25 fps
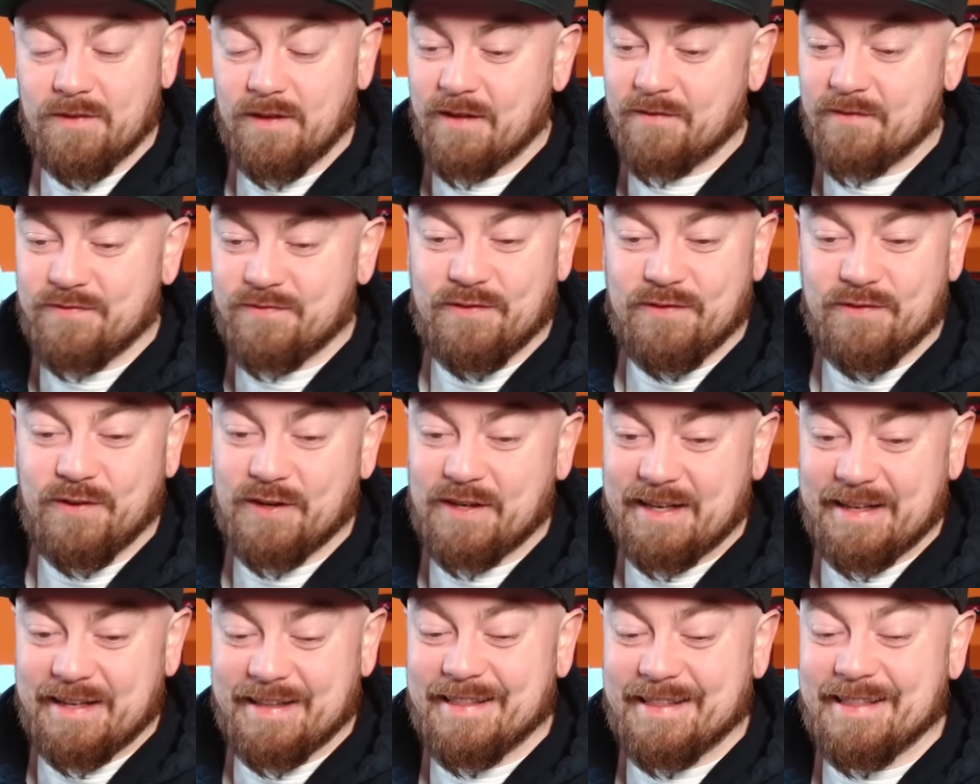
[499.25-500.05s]

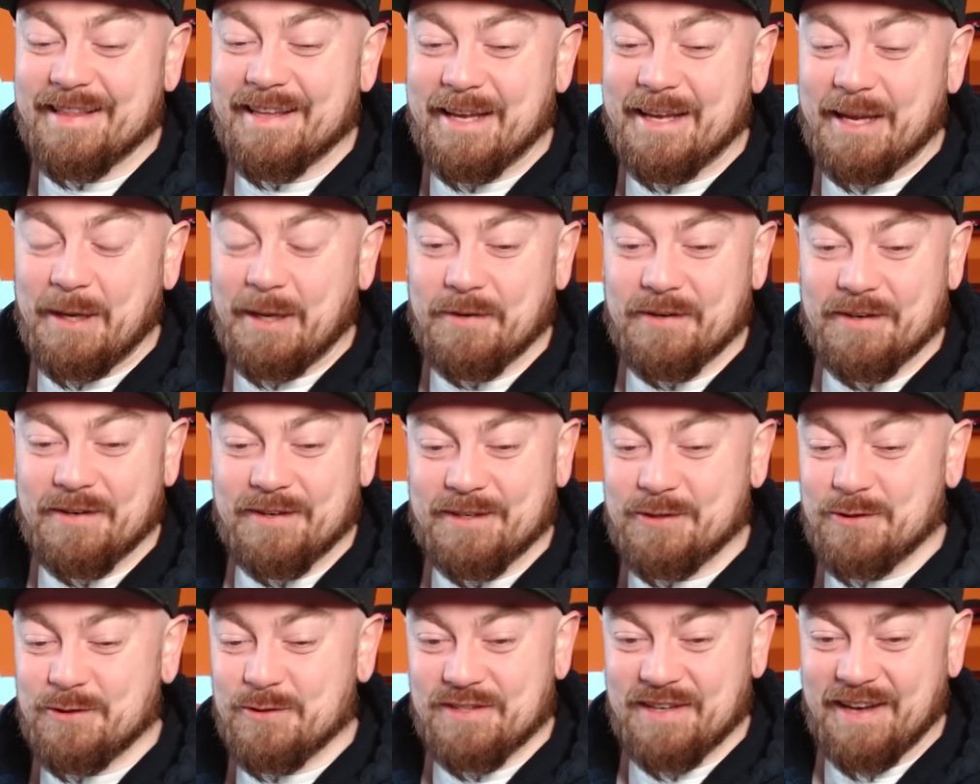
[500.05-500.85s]
Fucking Labour
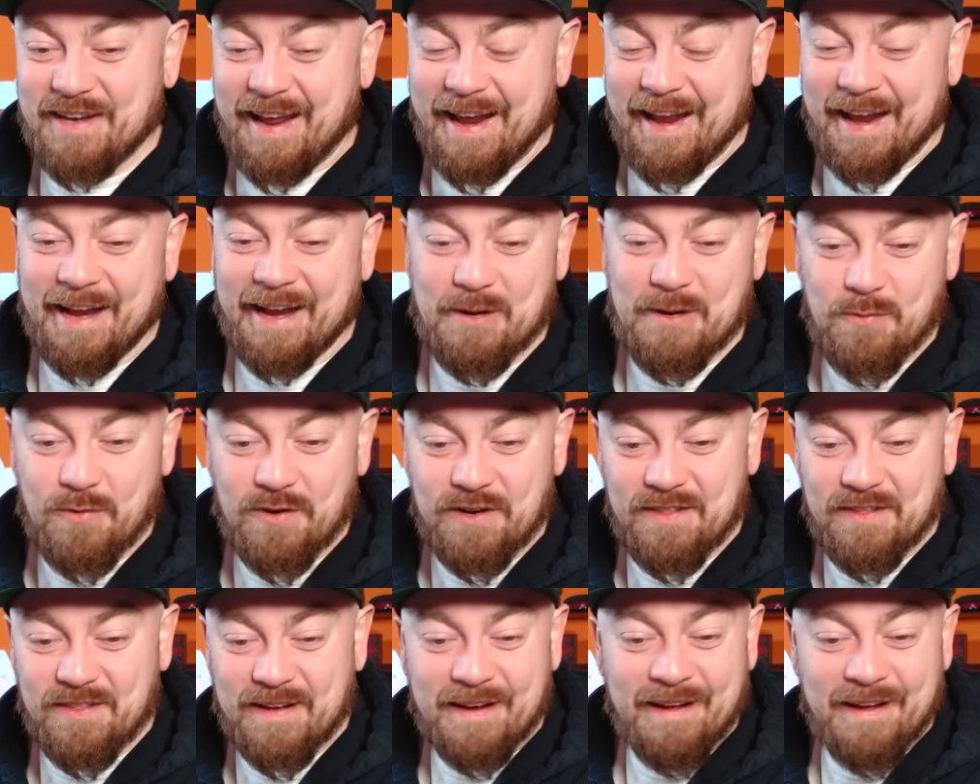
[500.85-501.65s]
accusing
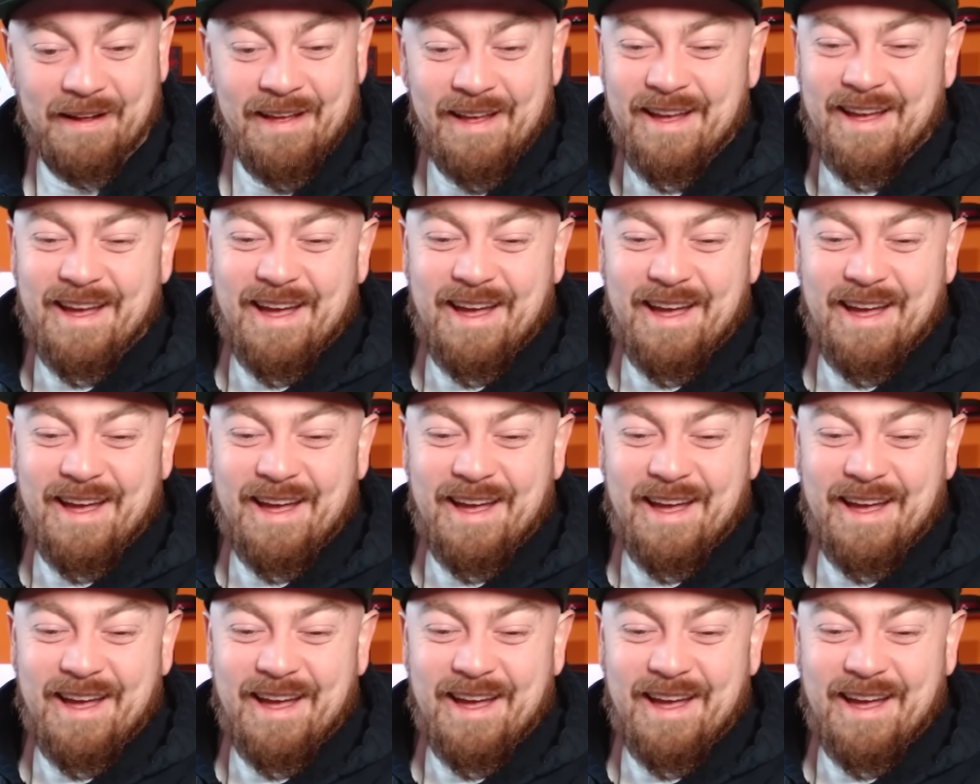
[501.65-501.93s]
anyone of that.